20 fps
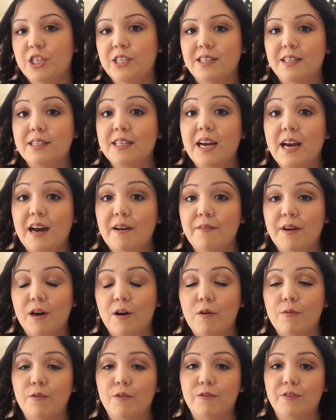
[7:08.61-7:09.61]
does have
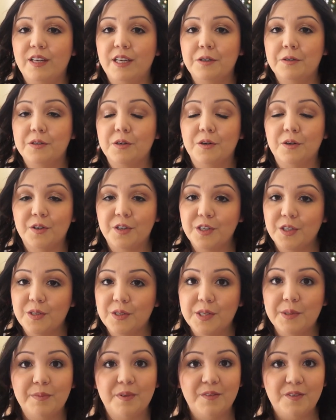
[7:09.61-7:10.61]
helpful videos on her
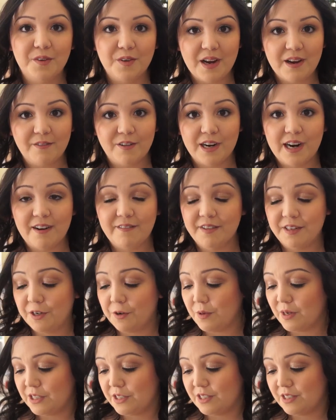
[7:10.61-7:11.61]
YouTube if you ever have any
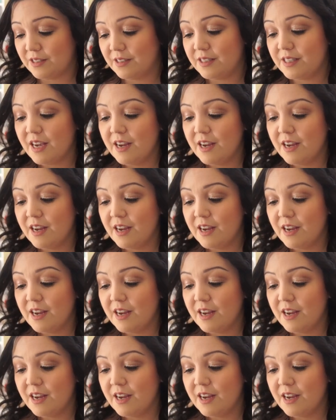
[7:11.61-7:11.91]
questions.